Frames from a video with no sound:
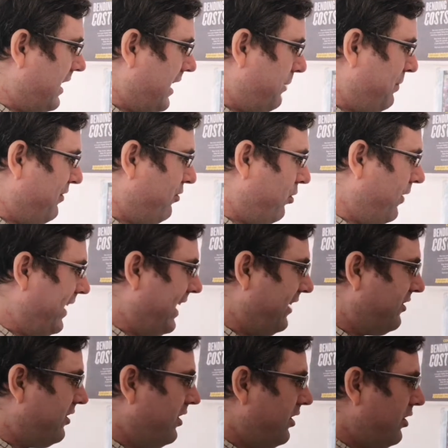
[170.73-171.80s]
and before the
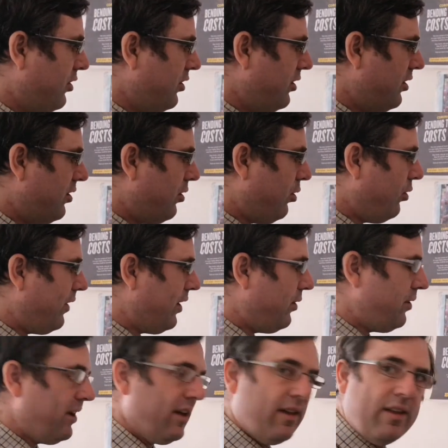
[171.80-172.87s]
S.
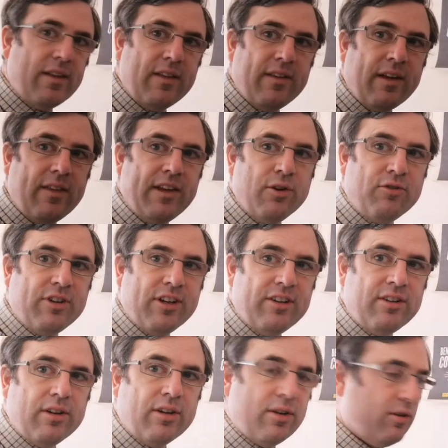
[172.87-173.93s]
Although the other use
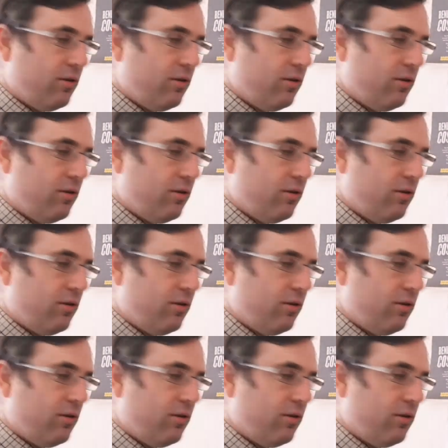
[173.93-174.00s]
is